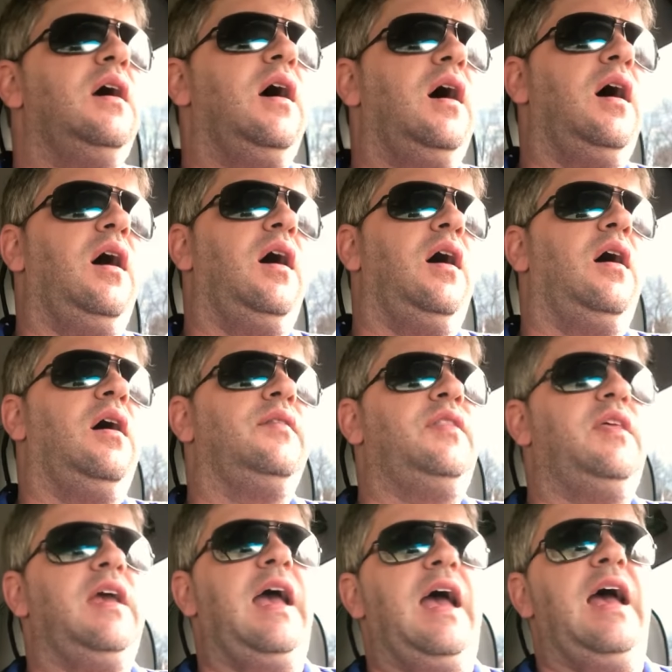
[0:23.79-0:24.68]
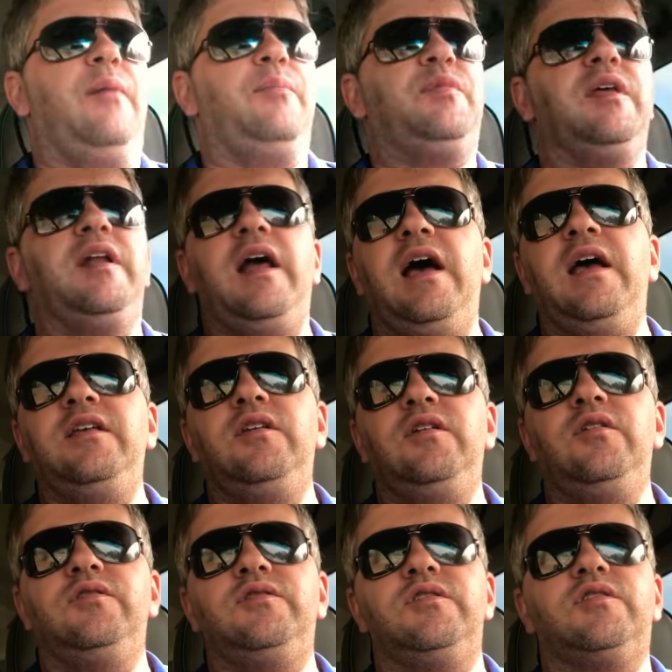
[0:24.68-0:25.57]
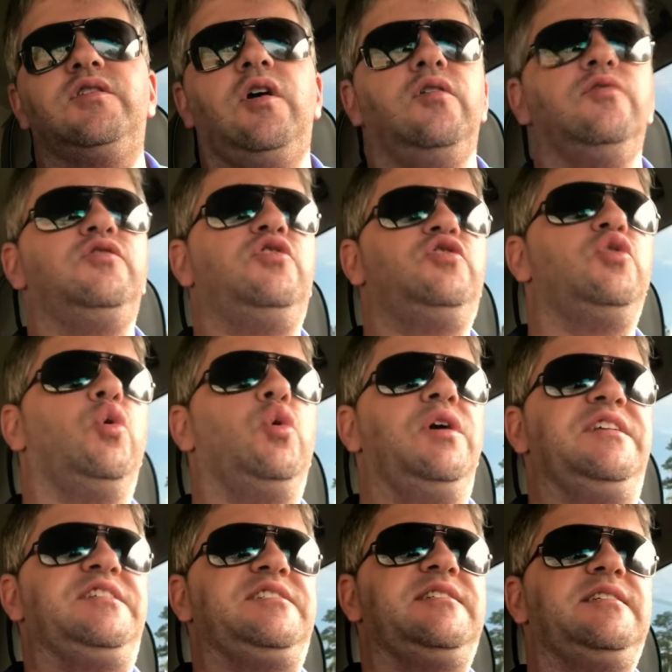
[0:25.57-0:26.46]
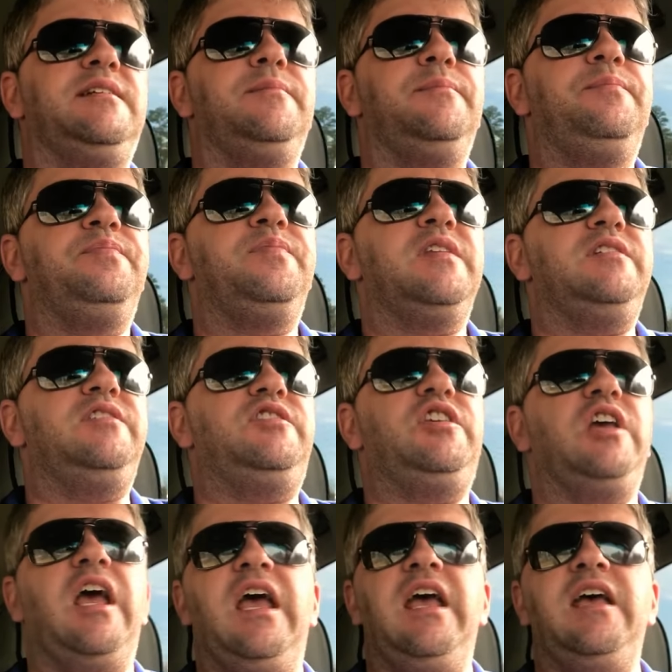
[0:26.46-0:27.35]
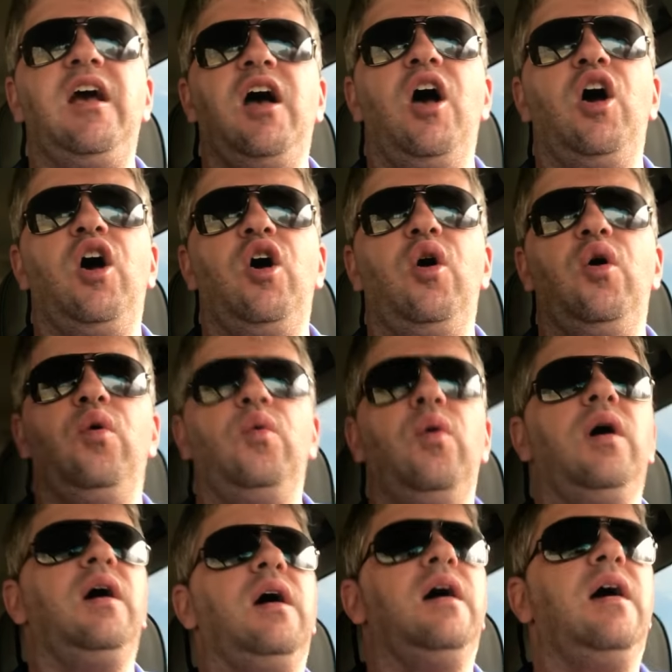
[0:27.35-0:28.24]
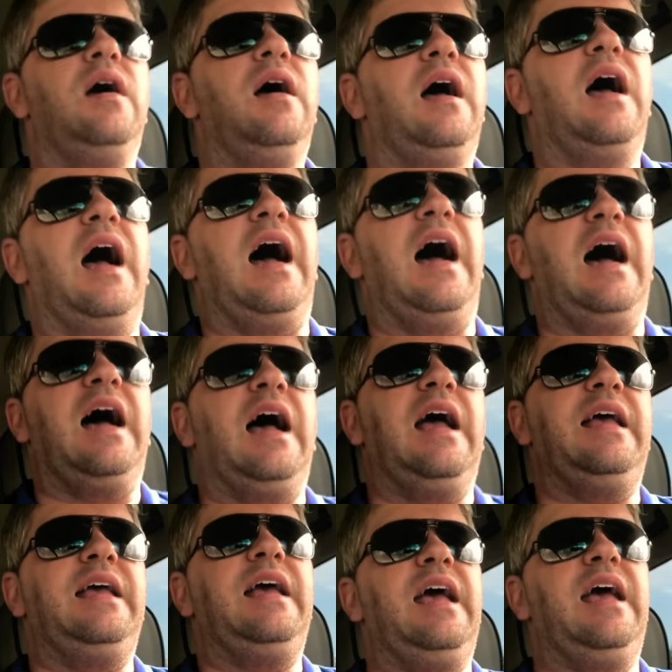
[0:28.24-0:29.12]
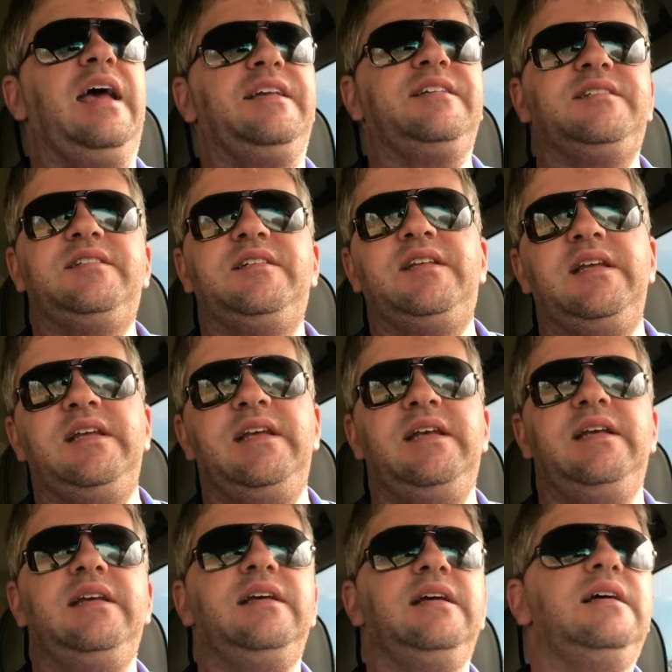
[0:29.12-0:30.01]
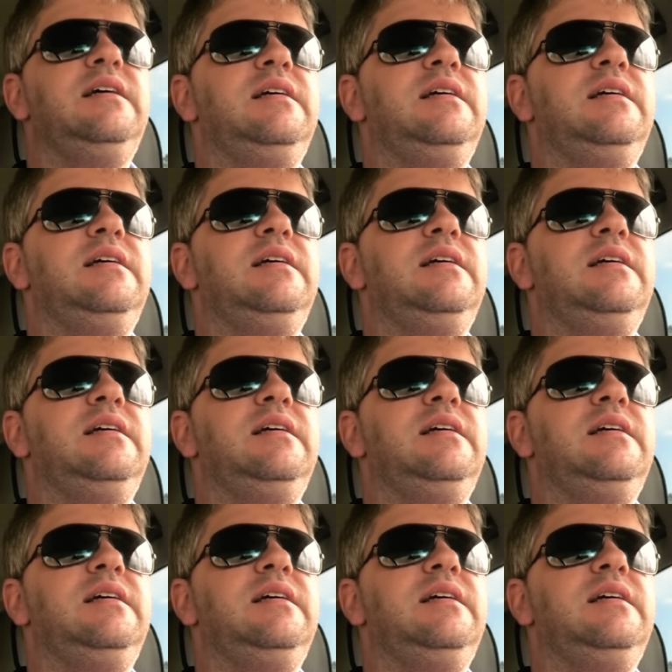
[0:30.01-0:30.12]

Uh, the app that I use is called Joist, J O I S T